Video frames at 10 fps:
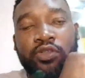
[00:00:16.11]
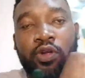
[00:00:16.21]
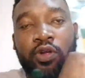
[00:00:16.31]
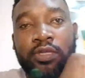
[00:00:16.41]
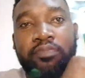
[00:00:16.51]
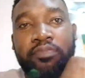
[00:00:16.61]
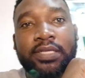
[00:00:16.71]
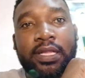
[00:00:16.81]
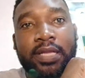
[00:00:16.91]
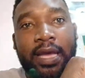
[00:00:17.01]
It's called The
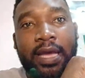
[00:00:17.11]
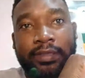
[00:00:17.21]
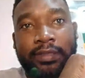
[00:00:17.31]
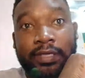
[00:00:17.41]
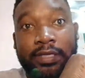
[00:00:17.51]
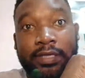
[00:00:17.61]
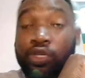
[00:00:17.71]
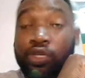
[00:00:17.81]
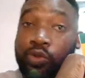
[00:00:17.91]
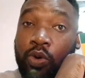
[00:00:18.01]
Practical Guide
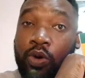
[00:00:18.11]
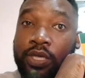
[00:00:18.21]
to